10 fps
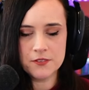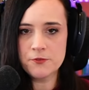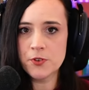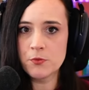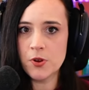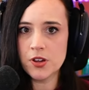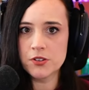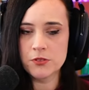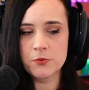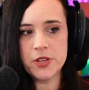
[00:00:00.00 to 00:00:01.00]
for
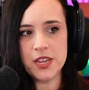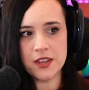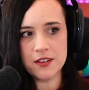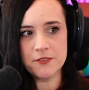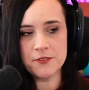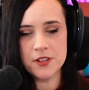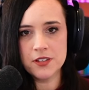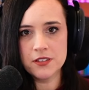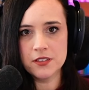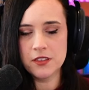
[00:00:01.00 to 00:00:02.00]
water, we have
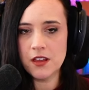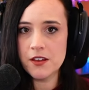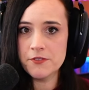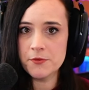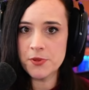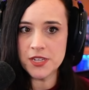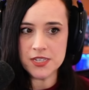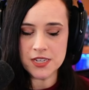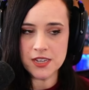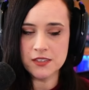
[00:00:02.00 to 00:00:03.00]
lava
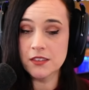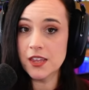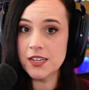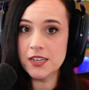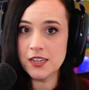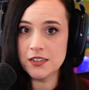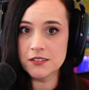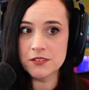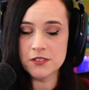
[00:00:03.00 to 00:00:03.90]
bending and lightning,